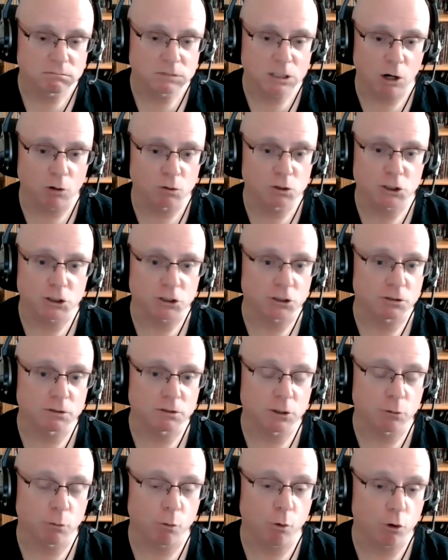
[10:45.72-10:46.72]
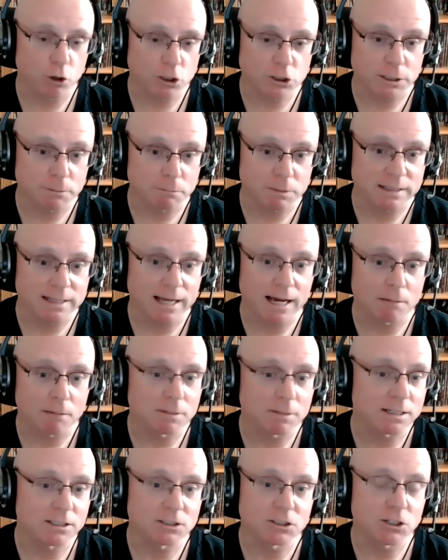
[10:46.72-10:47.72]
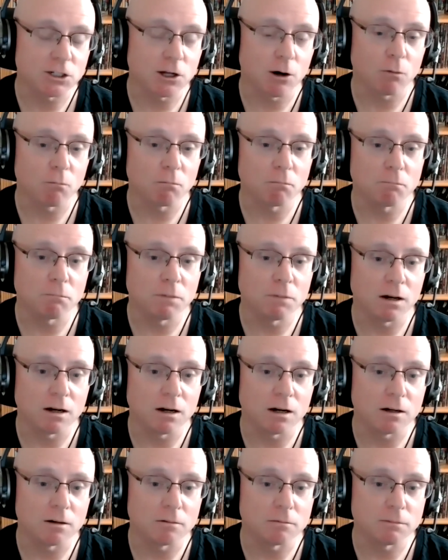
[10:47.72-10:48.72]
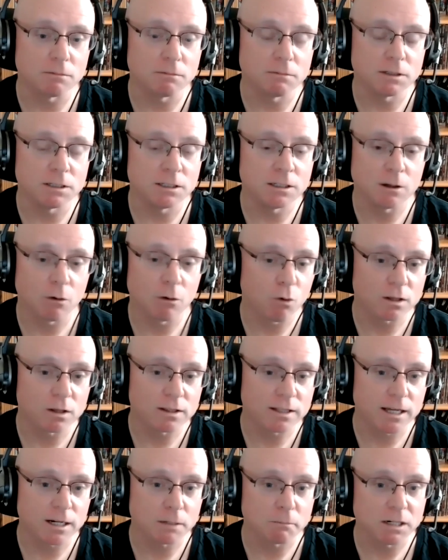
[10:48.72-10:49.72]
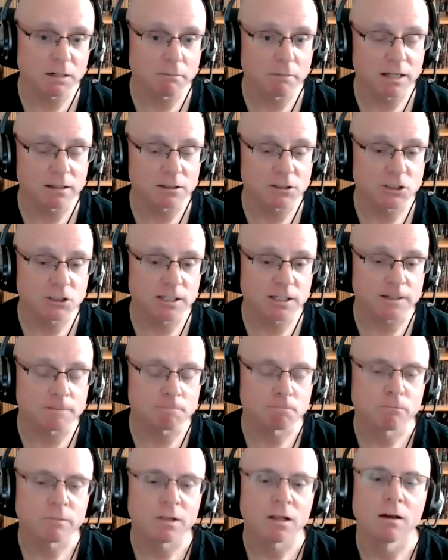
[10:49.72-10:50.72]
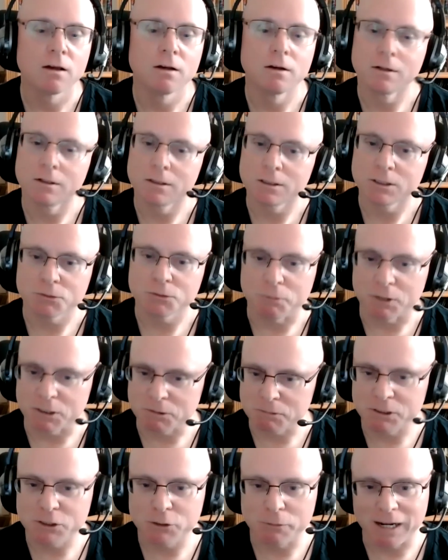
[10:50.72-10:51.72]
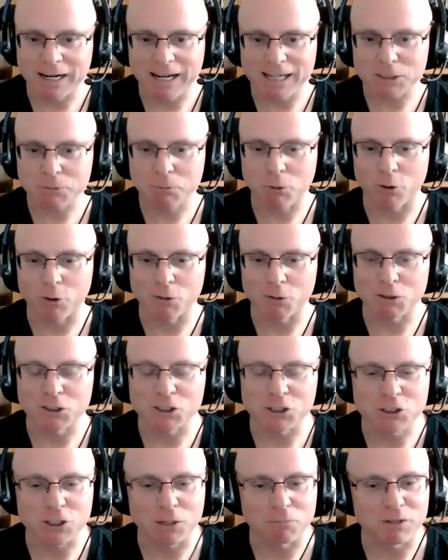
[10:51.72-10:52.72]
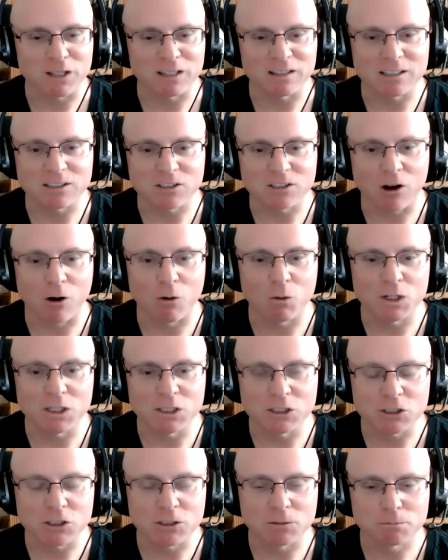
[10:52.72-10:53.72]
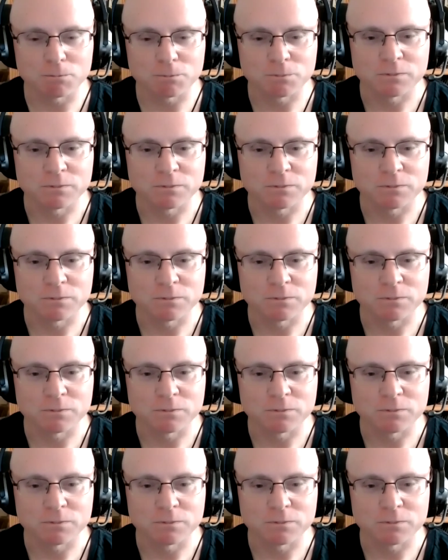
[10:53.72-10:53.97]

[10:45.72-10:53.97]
coach your warship in that, because you don't want the enemy to be able to see it. Which brings me to my next point, which is something that's always